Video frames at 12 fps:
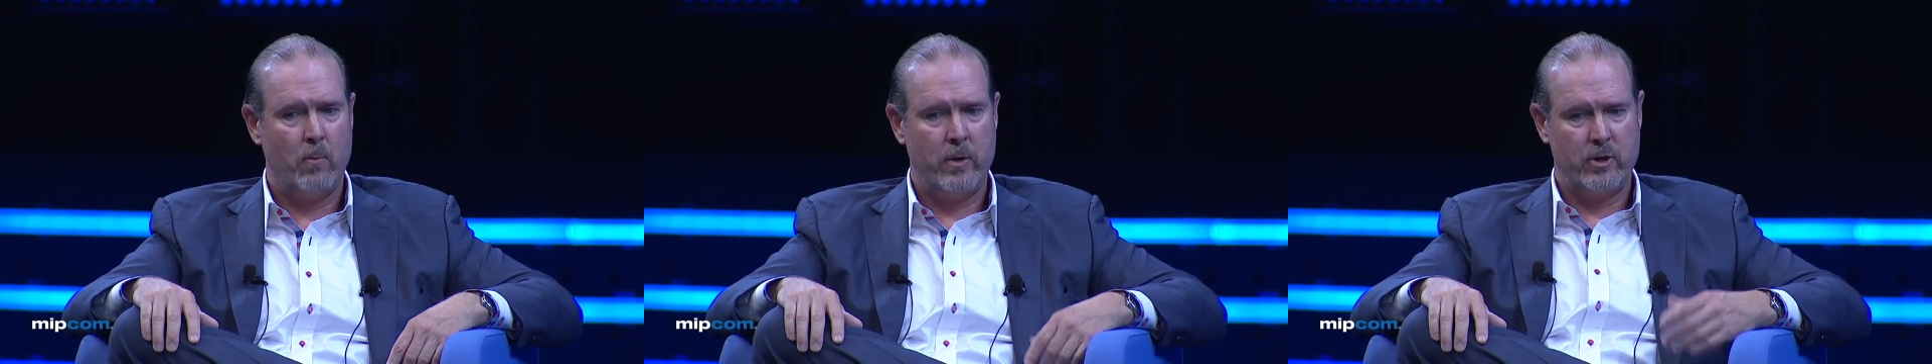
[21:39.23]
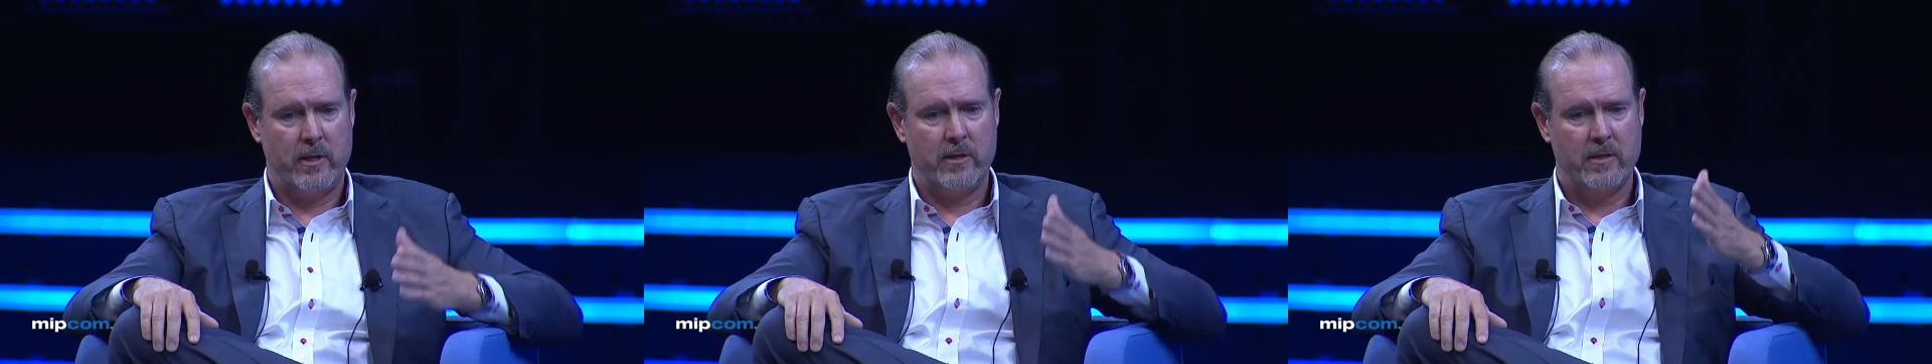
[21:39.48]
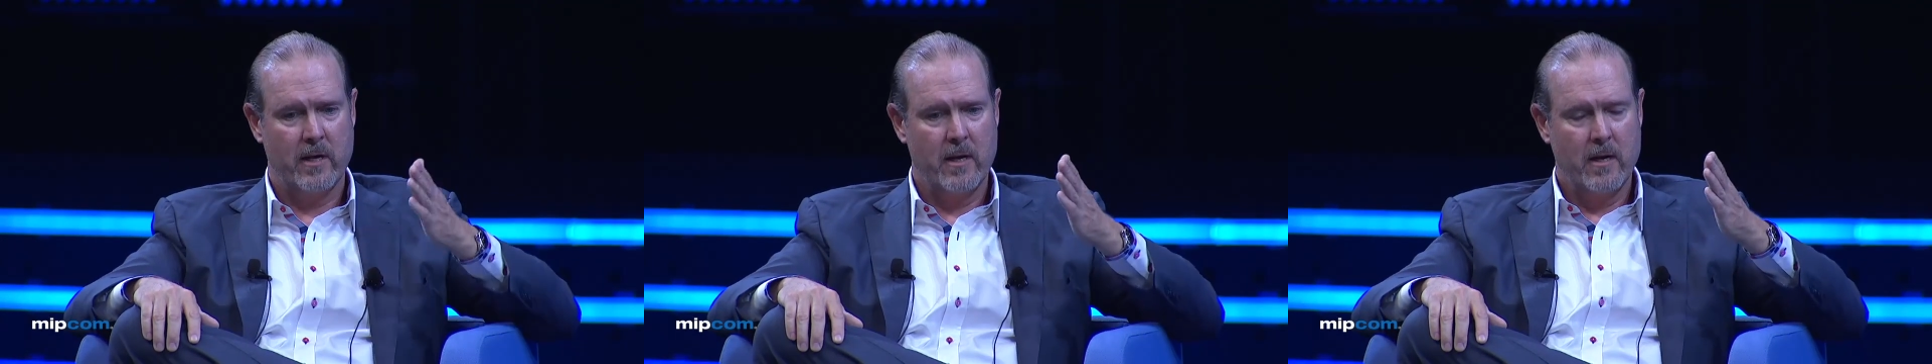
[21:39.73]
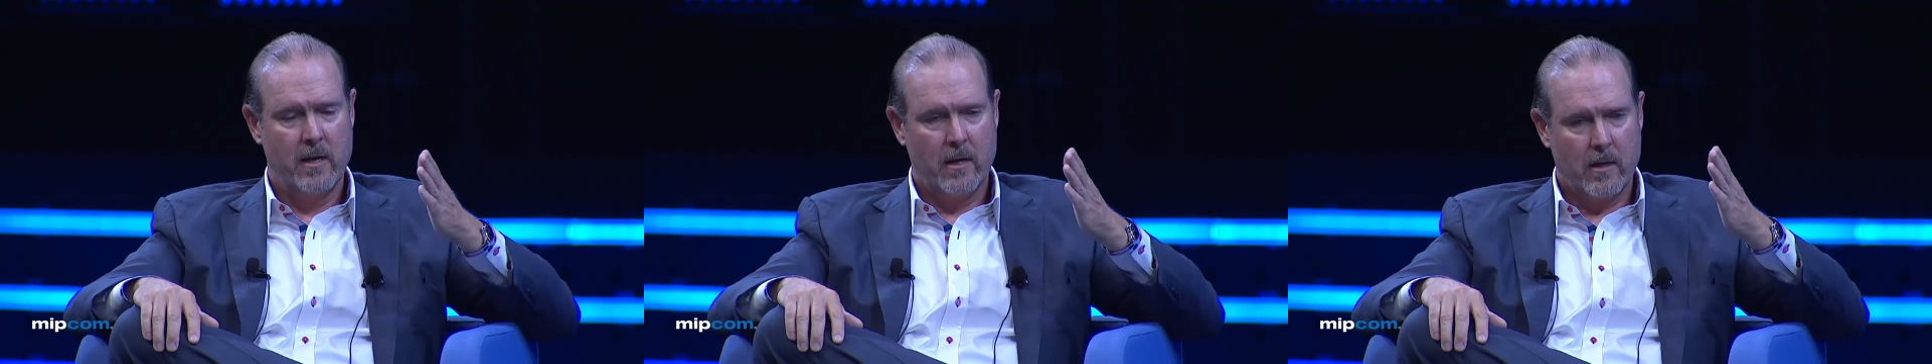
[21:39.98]
which is
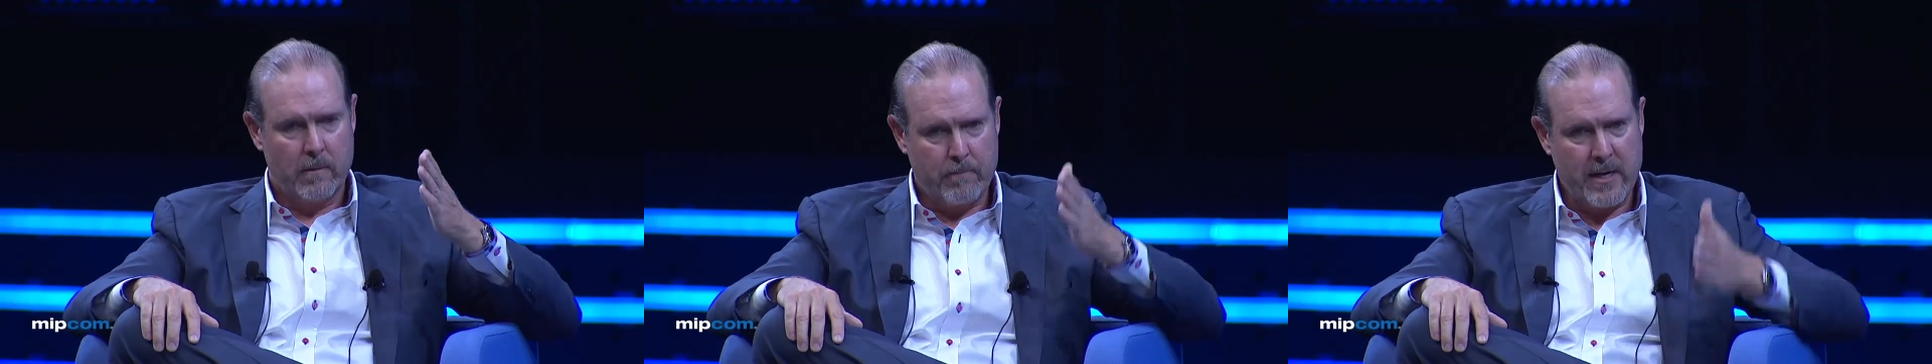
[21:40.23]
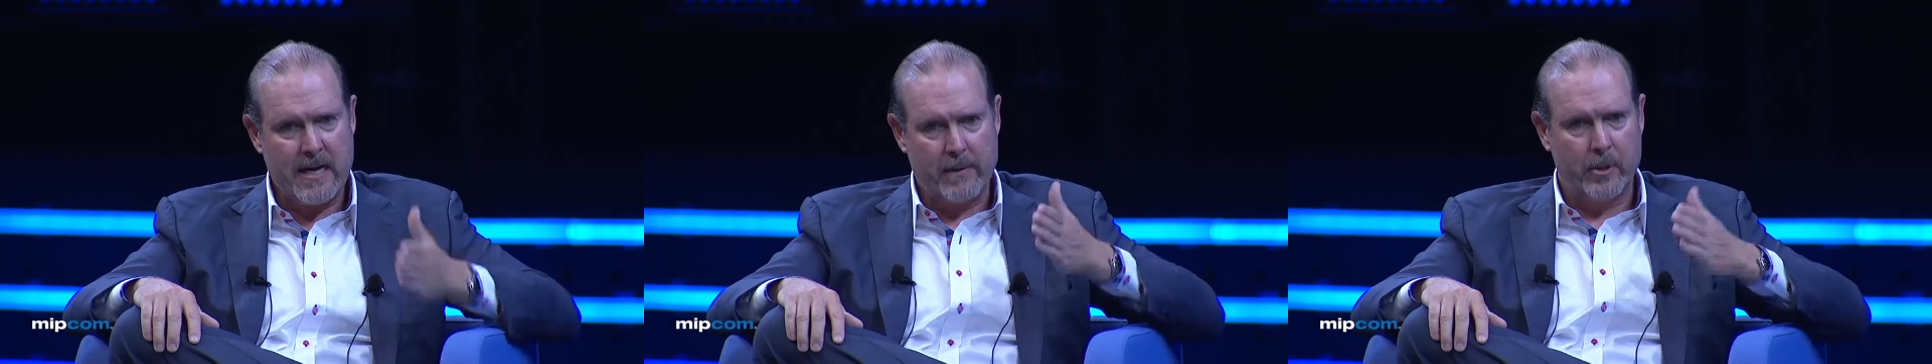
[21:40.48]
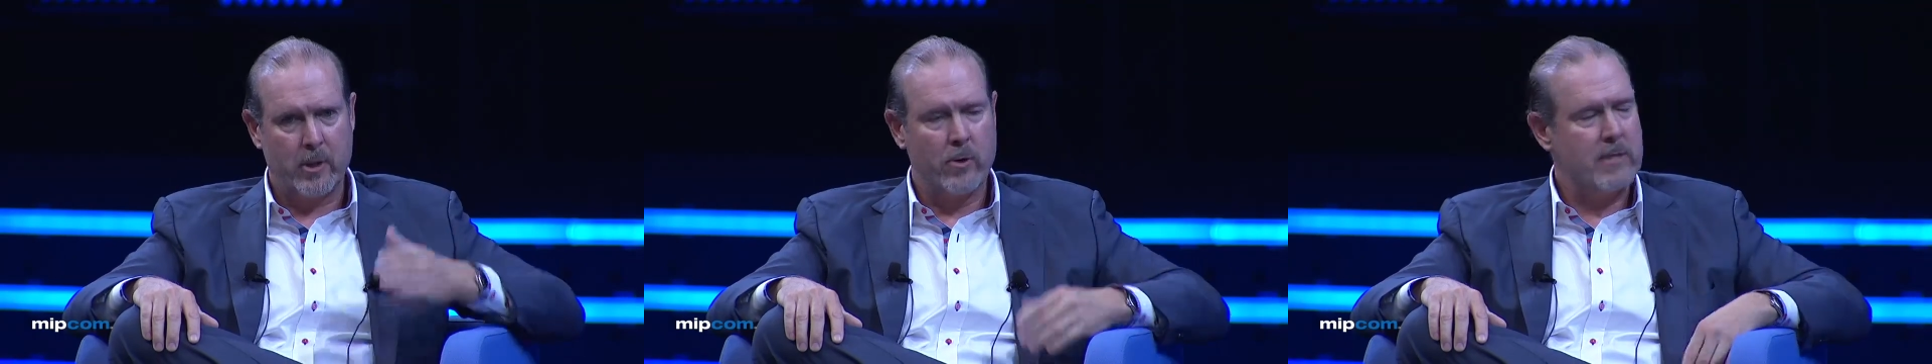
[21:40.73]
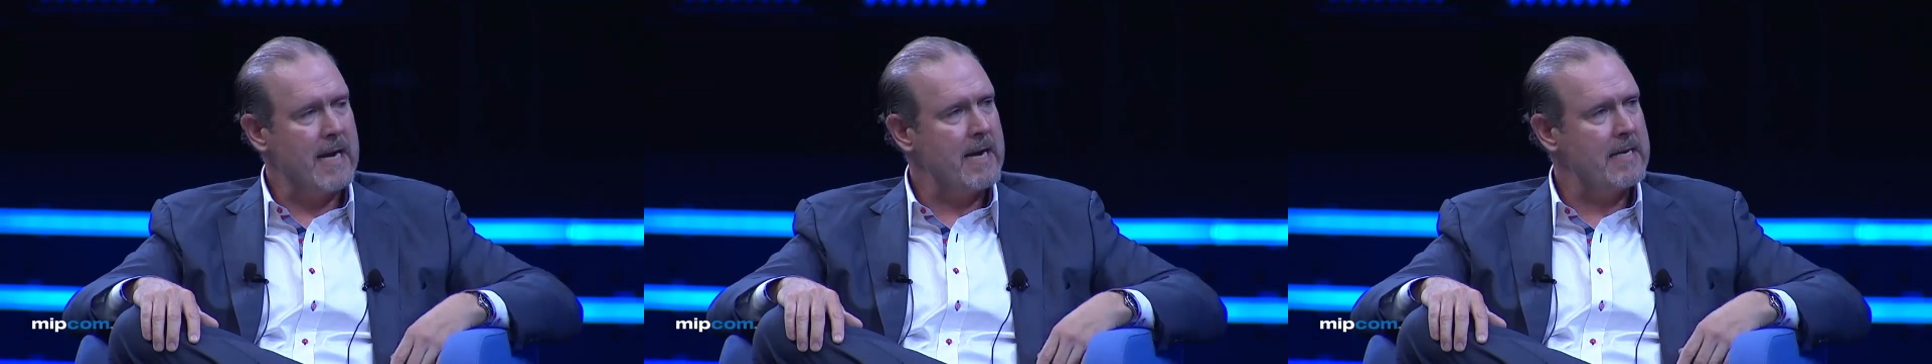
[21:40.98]
being able to go day